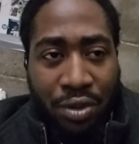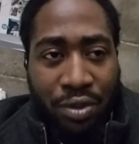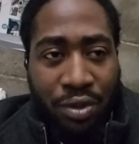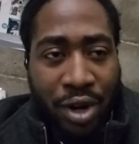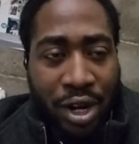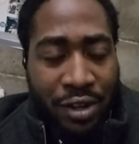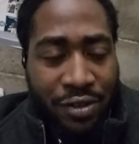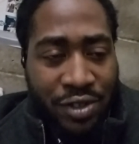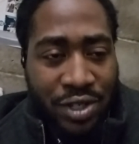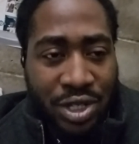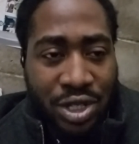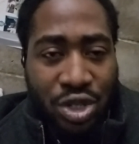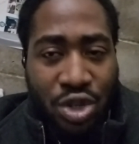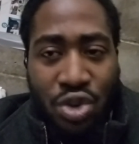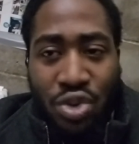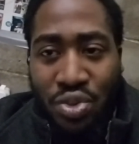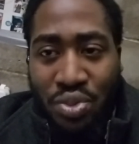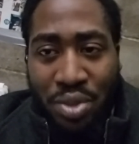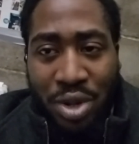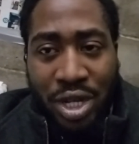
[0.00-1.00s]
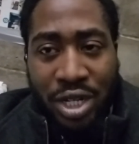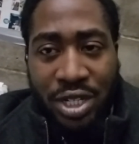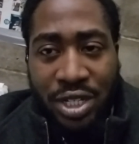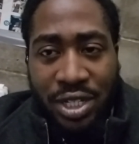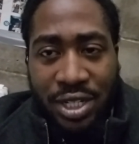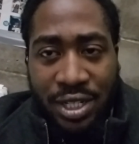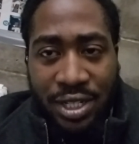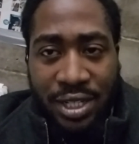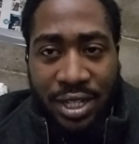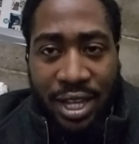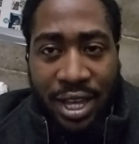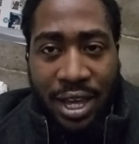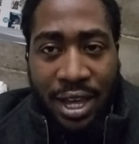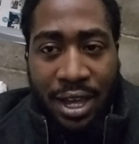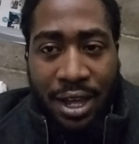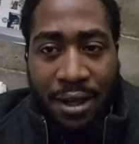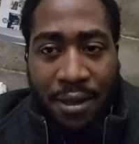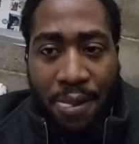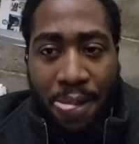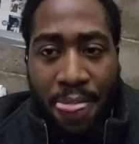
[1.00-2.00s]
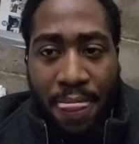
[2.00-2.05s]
refs too much this game.